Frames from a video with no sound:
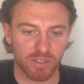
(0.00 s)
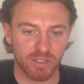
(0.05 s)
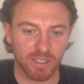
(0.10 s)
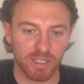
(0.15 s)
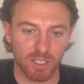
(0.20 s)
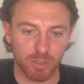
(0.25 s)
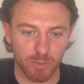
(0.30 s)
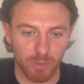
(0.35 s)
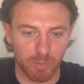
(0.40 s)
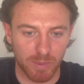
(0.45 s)
it a
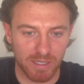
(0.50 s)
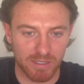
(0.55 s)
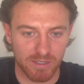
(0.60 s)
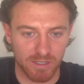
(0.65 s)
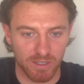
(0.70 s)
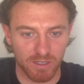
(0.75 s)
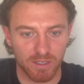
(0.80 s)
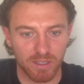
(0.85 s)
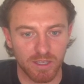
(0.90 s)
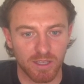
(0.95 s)
little bit
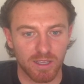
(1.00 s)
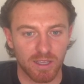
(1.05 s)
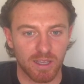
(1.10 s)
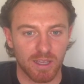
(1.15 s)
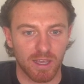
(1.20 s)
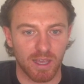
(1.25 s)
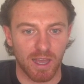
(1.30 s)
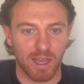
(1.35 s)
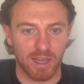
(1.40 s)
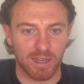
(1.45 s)
better
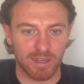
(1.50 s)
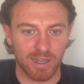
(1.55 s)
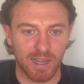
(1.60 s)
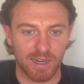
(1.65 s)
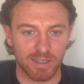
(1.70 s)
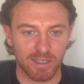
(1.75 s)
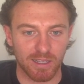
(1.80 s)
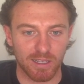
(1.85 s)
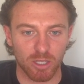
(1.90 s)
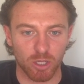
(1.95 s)
and had
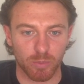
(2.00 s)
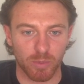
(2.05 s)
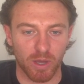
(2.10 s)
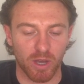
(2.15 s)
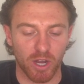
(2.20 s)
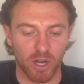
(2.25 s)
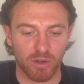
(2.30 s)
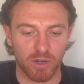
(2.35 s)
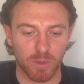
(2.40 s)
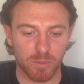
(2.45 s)
it a little bit
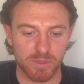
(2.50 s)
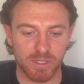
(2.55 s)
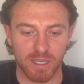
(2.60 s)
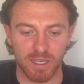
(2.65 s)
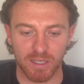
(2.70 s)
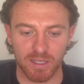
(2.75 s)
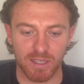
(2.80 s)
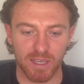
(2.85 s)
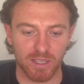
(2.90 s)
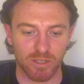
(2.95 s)
higher up
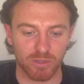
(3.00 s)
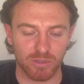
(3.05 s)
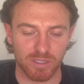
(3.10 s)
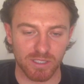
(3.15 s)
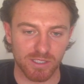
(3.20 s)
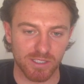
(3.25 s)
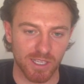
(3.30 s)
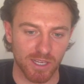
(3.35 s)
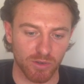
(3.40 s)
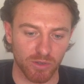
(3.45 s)
saying get your
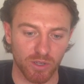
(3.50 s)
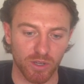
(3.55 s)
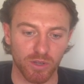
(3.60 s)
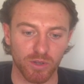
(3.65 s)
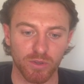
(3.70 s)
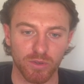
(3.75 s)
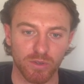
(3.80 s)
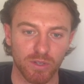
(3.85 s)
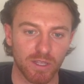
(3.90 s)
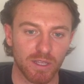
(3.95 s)
discount
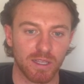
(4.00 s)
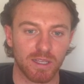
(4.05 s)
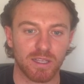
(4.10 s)
code